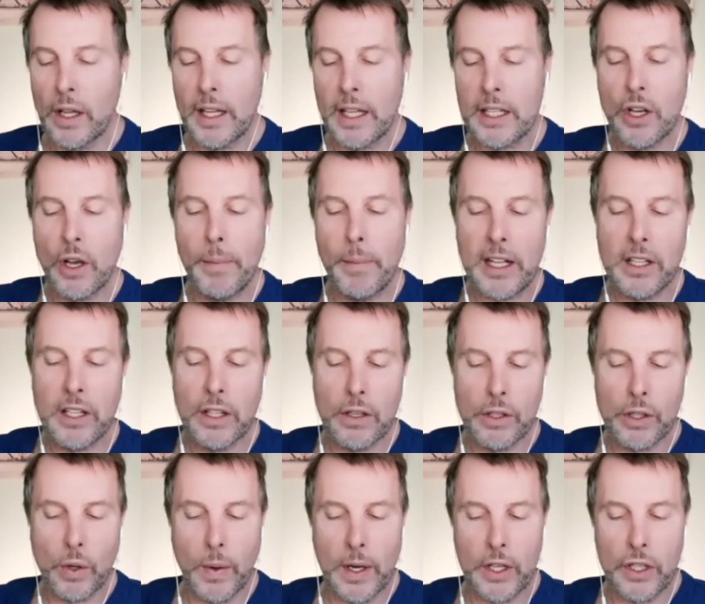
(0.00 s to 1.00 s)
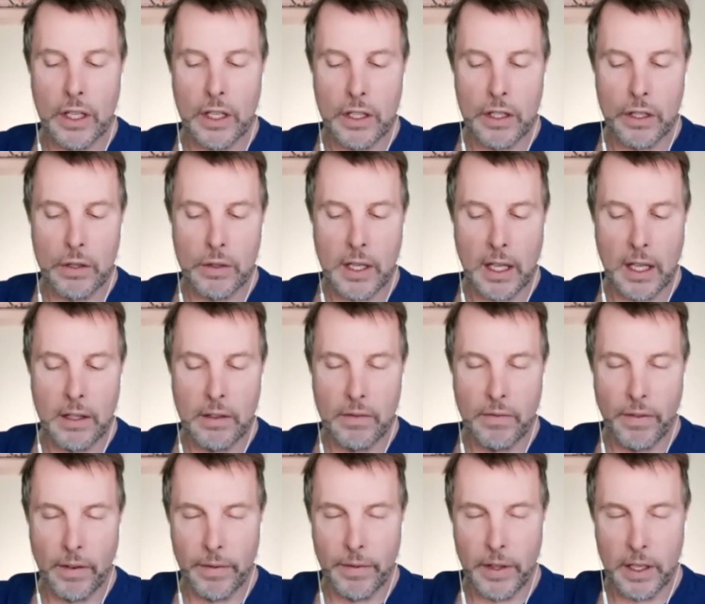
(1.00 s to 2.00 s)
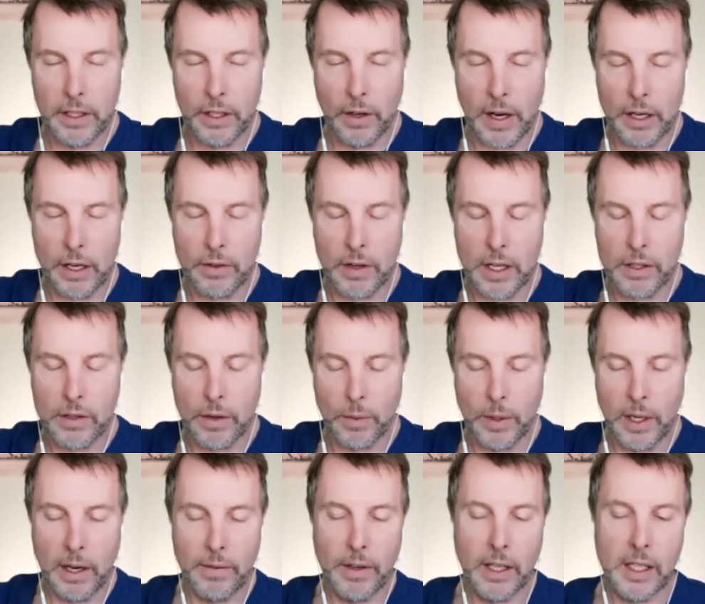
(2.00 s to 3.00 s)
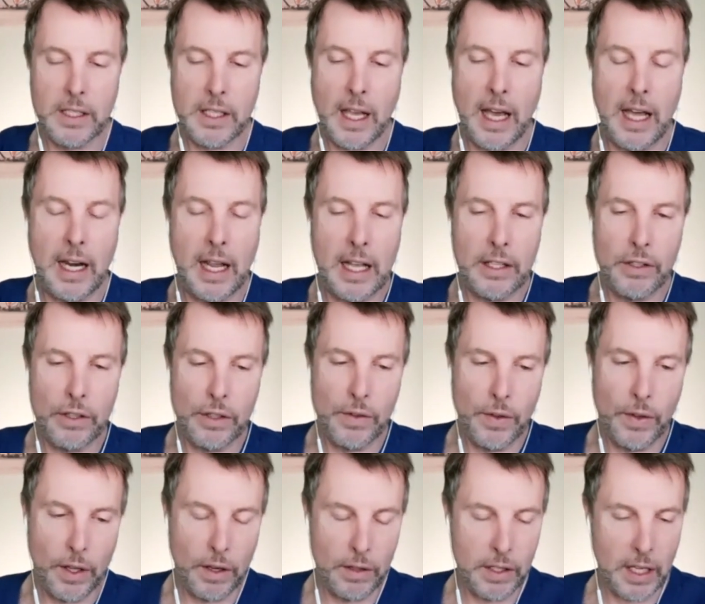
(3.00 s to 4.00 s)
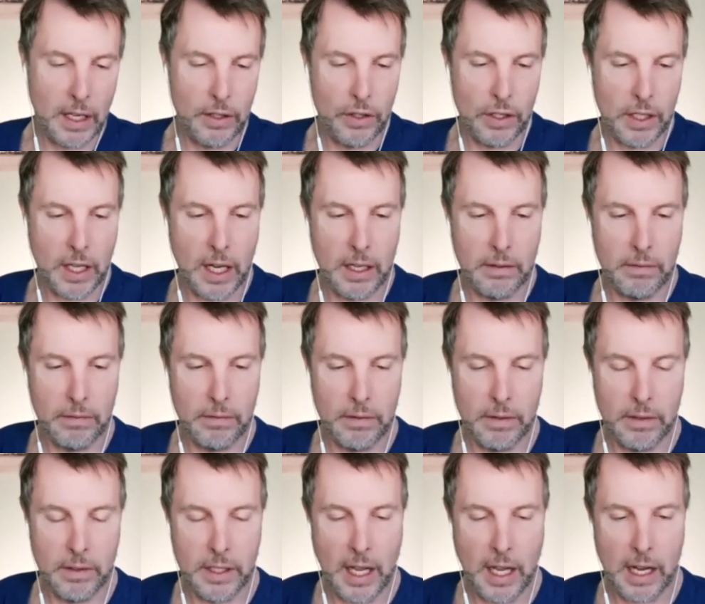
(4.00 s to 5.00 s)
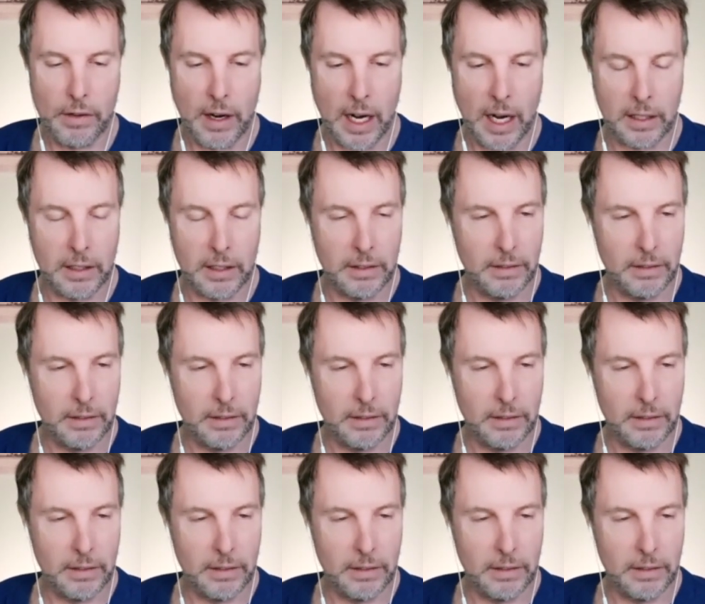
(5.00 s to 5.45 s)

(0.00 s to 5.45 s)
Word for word: let's go back to those questions you said yeah. your hairdresser and whatever because i had answers yeah. for those i just yep. got side. Yep. So